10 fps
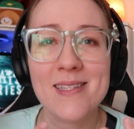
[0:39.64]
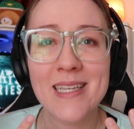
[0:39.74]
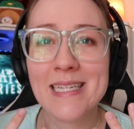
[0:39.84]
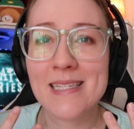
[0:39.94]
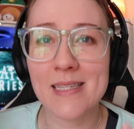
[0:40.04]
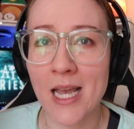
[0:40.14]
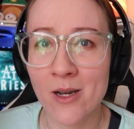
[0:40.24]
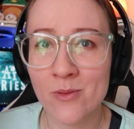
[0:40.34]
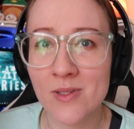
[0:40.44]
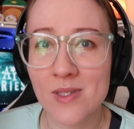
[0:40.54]
like
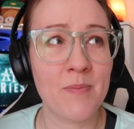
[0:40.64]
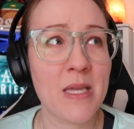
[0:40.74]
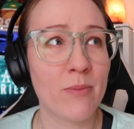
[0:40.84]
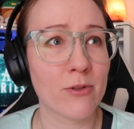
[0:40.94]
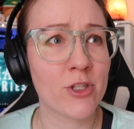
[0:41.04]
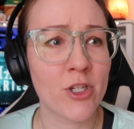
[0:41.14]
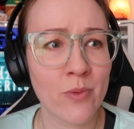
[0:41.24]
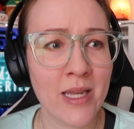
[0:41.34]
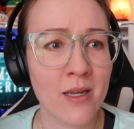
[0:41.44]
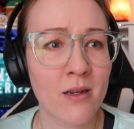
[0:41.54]
sounds, people
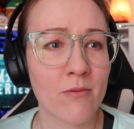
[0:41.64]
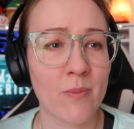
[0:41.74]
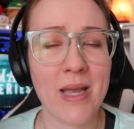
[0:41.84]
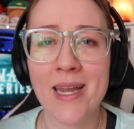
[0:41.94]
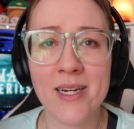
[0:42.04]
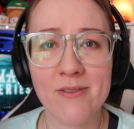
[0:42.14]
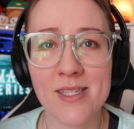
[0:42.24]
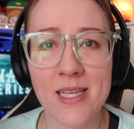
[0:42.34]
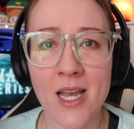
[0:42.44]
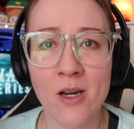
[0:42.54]
chewing, repetitive
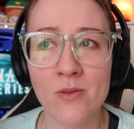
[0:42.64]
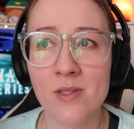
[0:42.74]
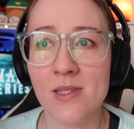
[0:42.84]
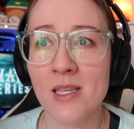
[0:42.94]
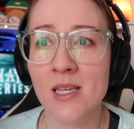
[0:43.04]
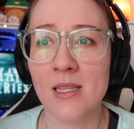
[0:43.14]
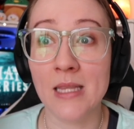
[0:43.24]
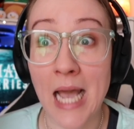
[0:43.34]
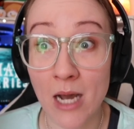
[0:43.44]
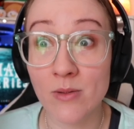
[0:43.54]
sounds,
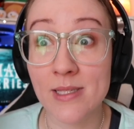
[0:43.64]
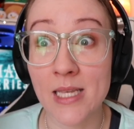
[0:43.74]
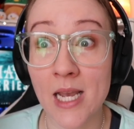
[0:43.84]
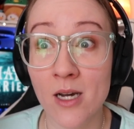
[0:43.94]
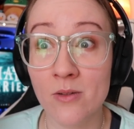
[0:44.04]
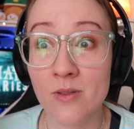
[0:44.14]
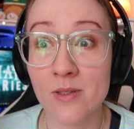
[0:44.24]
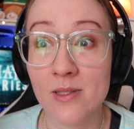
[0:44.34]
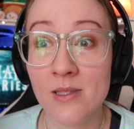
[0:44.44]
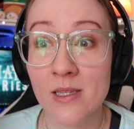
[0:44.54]
loud
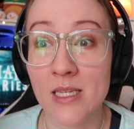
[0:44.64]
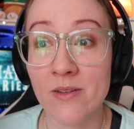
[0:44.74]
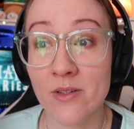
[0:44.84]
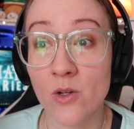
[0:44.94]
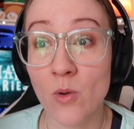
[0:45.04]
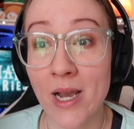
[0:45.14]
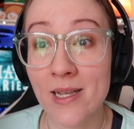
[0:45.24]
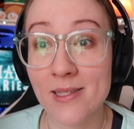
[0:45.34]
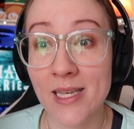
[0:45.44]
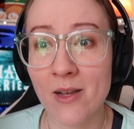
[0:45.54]
sounds, even
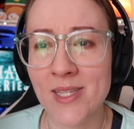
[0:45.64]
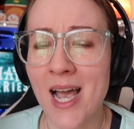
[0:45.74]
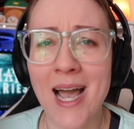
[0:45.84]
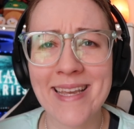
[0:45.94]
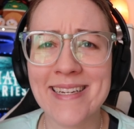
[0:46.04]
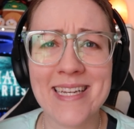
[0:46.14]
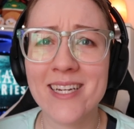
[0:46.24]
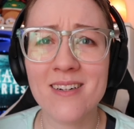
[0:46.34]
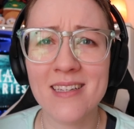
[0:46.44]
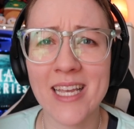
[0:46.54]
quiet sounds. I can
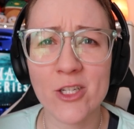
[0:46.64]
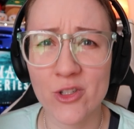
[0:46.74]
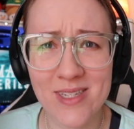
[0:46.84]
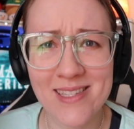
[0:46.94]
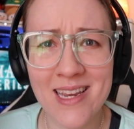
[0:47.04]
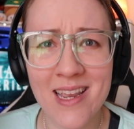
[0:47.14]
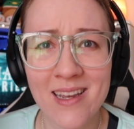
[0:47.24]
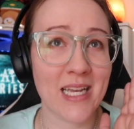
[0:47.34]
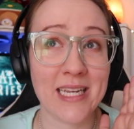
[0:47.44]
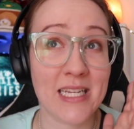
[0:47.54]
hear
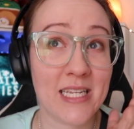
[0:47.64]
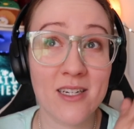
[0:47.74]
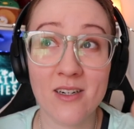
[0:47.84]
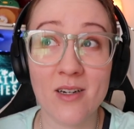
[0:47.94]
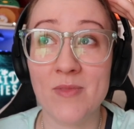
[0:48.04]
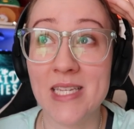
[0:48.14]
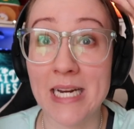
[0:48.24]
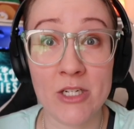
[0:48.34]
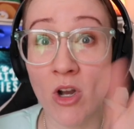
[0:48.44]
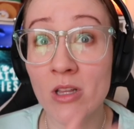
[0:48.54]
electricity, I can hear
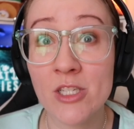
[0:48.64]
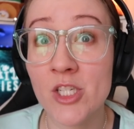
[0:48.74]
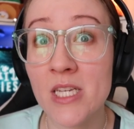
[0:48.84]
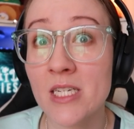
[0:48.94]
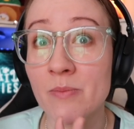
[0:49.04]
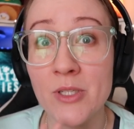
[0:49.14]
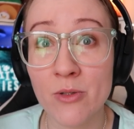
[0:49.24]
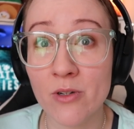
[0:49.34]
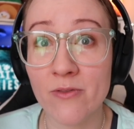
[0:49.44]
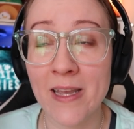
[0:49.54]
technology,
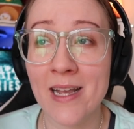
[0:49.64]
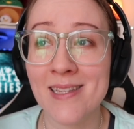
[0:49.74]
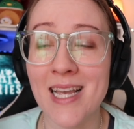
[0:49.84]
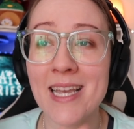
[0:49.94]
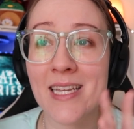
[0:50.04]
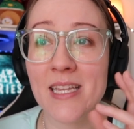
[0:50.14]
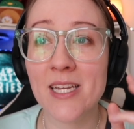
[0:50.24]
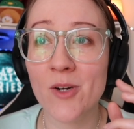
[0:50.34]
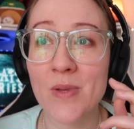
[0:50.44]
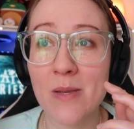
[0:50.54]
computer fans, I can
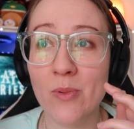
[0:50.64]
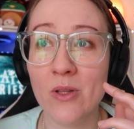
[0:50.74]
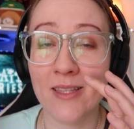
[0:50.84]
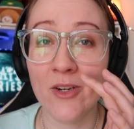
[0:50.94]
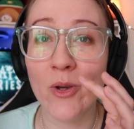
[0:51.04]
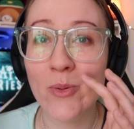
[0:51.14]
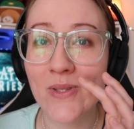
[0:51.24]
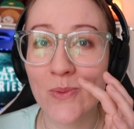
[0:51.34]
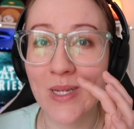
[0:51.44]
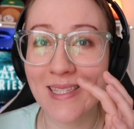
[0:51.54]
hear people, the
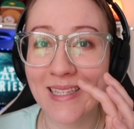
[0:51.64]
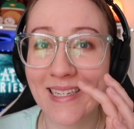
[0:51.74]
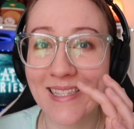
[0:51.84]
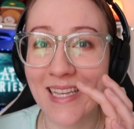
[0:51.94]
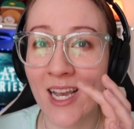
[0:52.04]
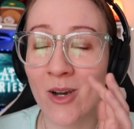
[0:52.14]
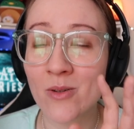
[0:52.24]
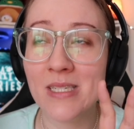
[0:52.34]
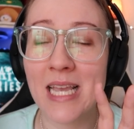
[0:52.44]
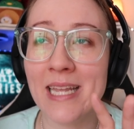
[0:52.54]
nose whistling
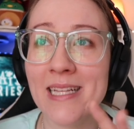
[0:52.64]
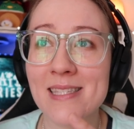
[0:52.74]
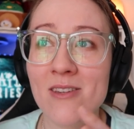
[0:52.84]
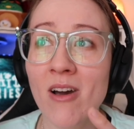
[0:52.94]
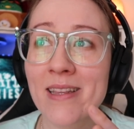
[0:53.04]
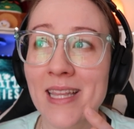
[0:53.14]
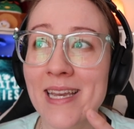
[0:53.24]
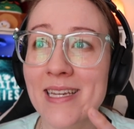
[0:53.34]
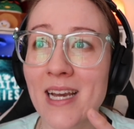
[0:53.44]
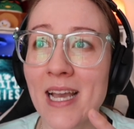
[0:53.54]
sound, and it's not
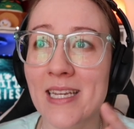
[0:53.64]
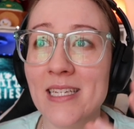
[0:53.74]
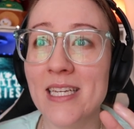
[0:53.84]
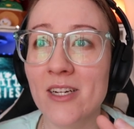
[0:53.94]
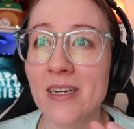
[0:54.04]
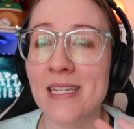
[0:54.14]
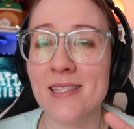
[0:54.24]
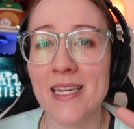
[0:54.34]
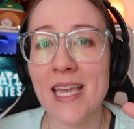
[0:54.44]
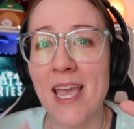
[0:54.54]
like I can hear it, it's
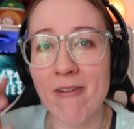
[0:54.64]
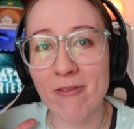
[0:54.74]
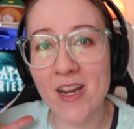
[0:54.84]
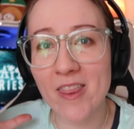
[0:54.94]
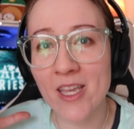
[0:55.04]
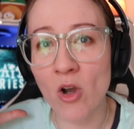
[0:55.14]
like everything